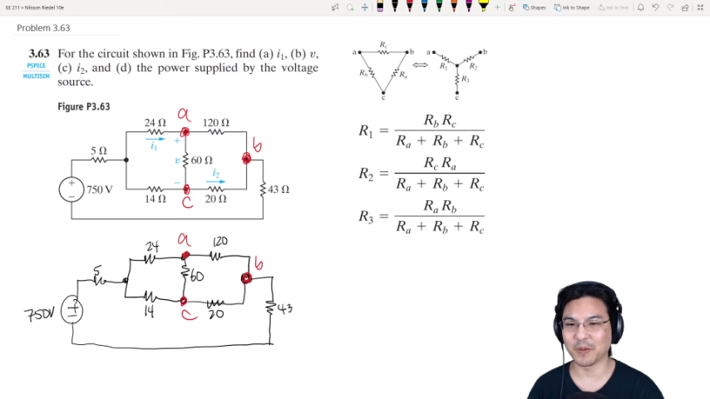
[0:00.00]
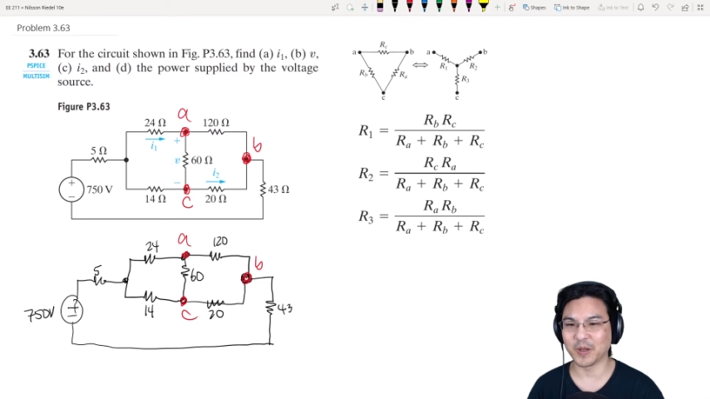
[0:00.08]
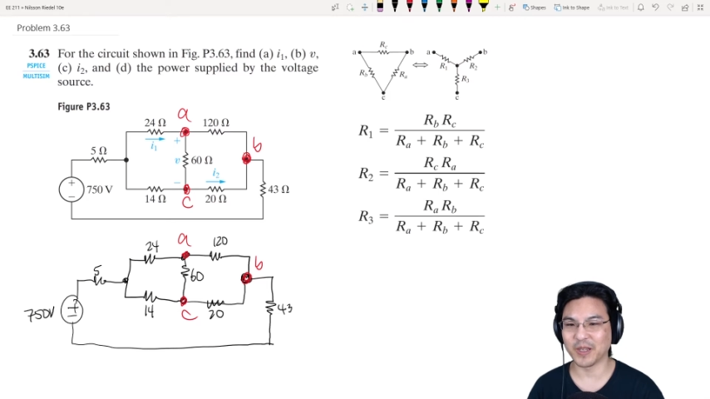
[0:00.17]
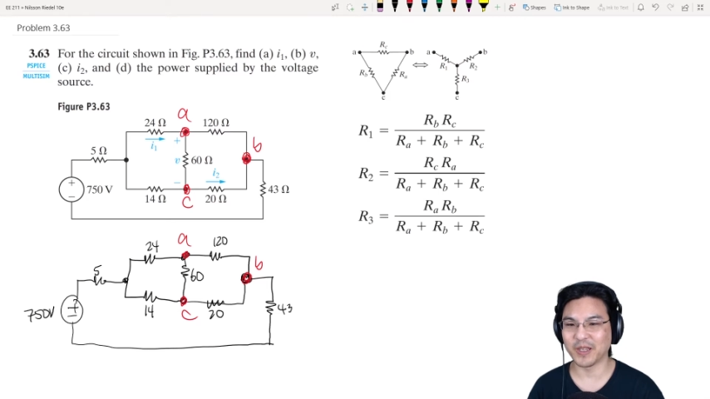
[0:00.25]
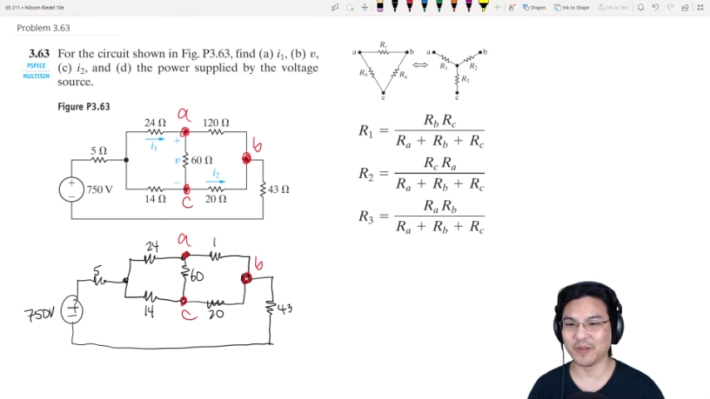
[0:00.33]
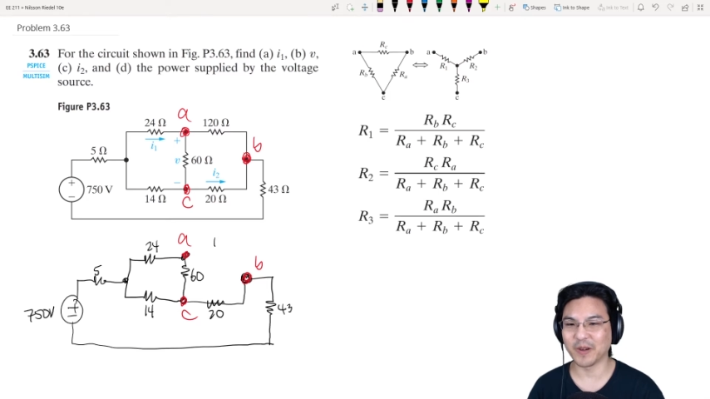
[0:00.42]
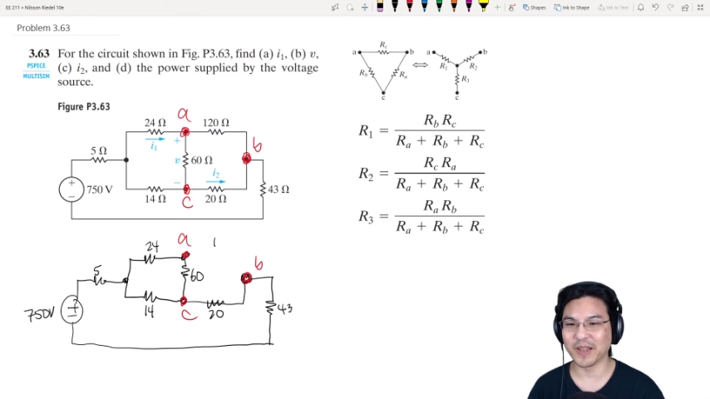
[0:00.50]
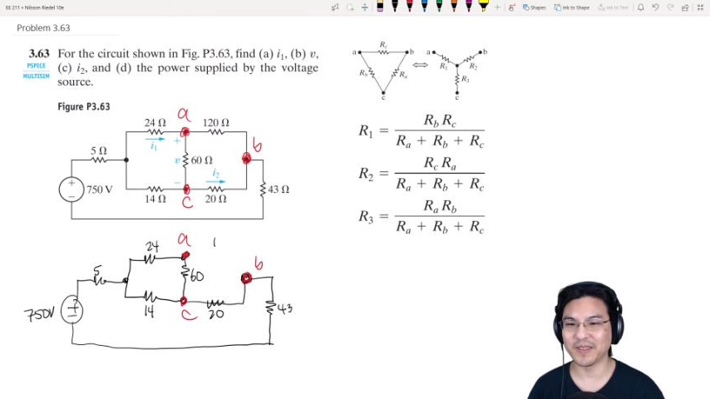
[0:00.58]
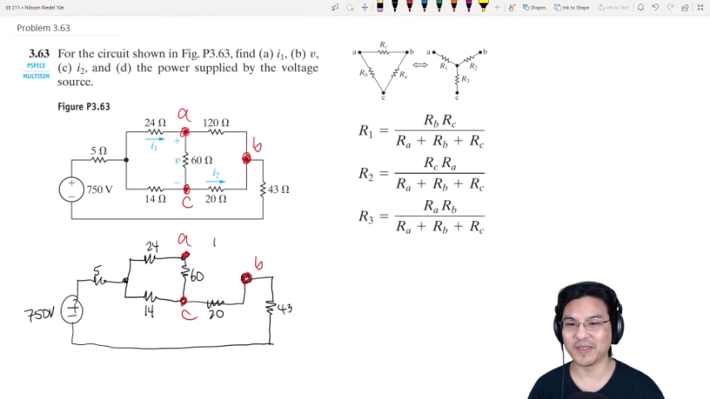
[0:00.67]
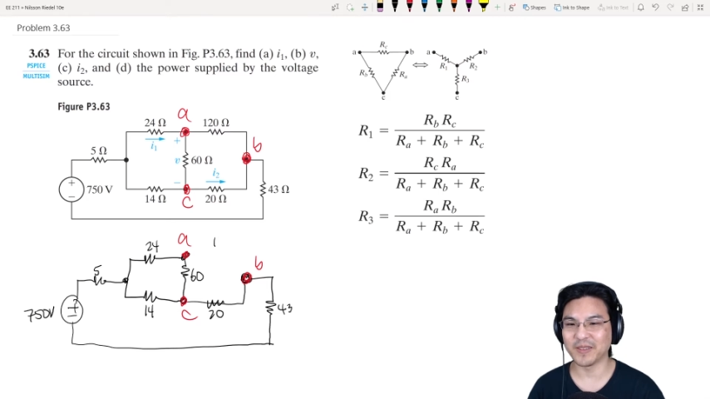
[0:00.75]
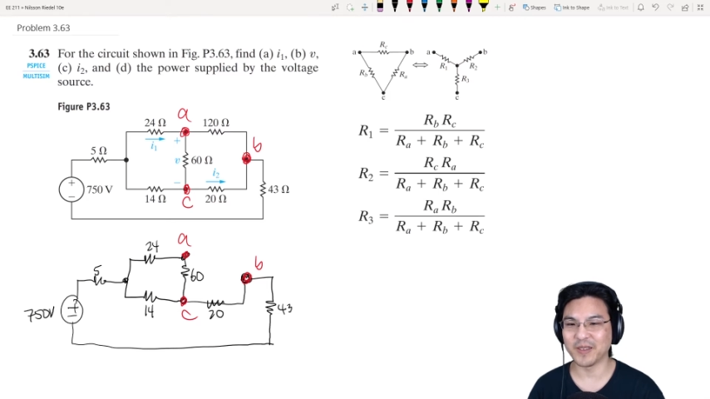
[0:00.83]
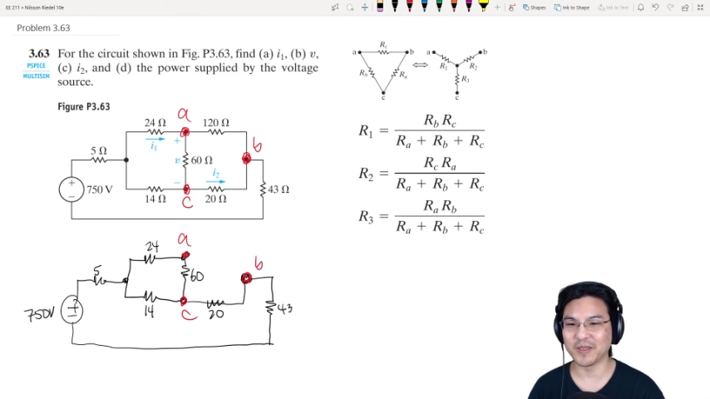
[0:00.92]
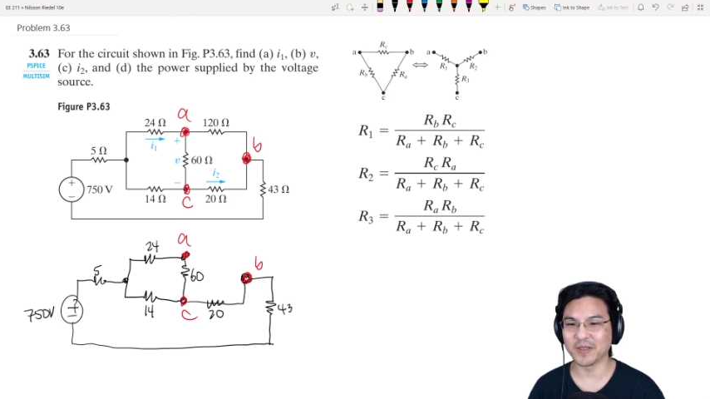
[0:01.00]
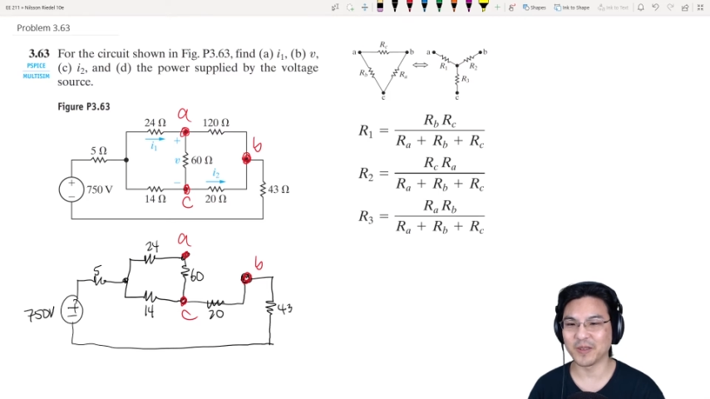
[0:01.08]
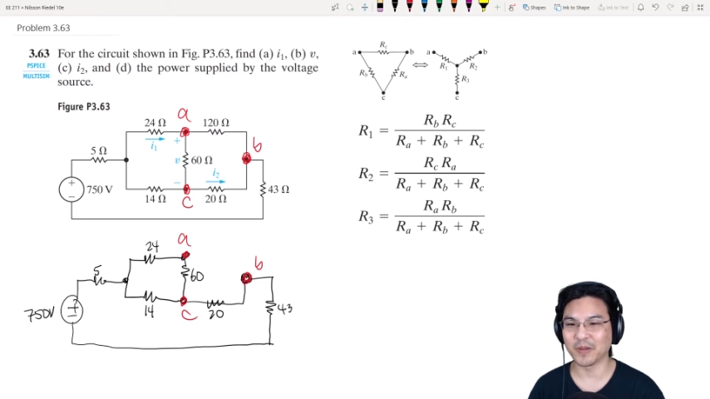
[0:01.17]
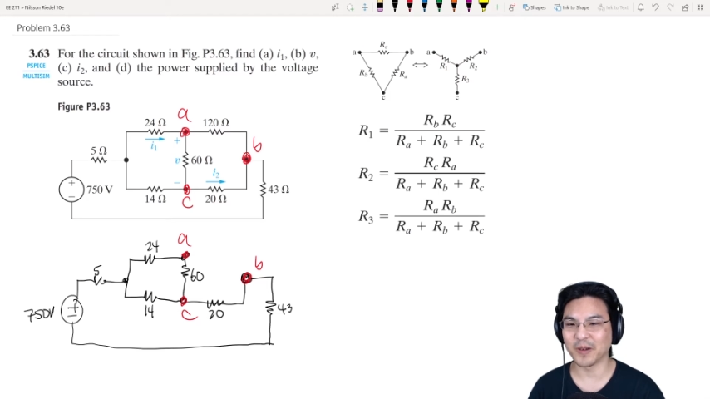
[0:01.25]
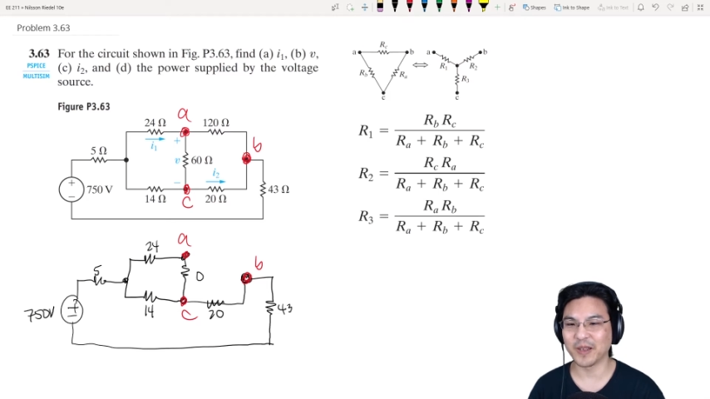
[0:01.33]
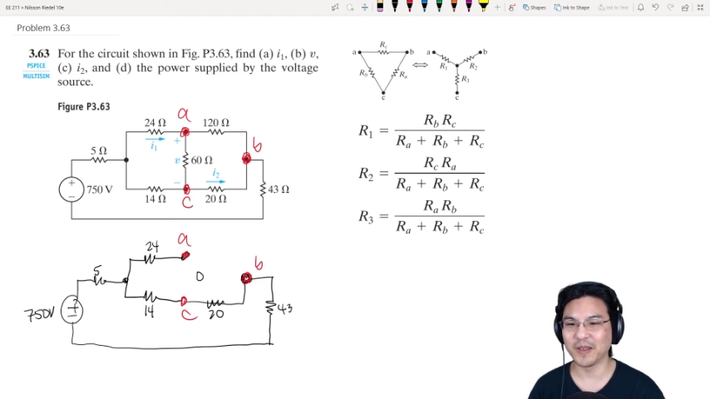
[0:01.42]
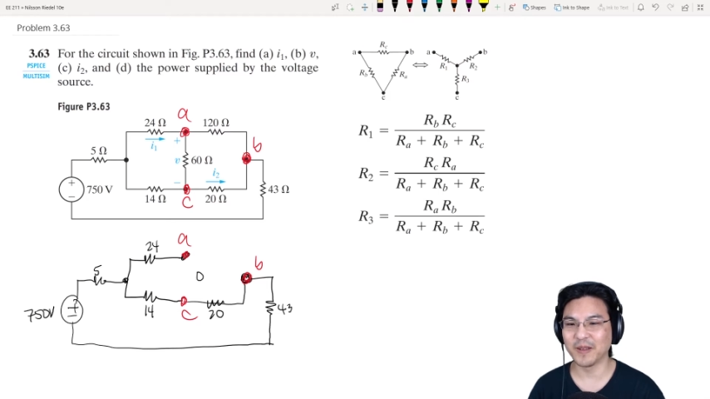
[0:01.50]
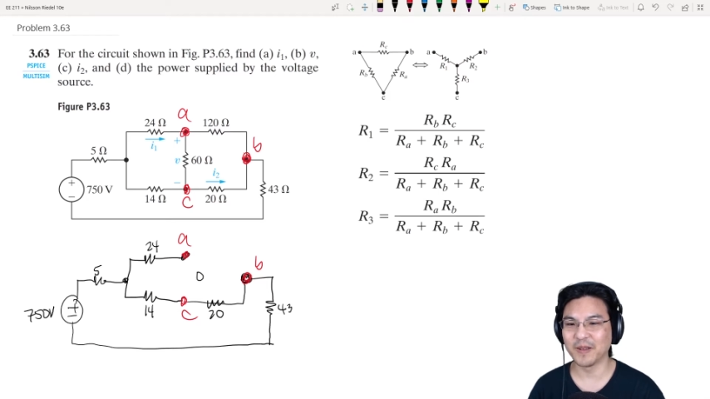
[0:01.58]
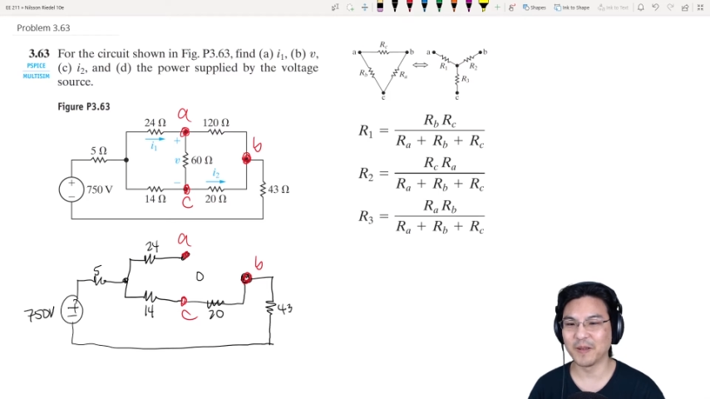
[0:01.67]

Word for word: I'm going to erase these three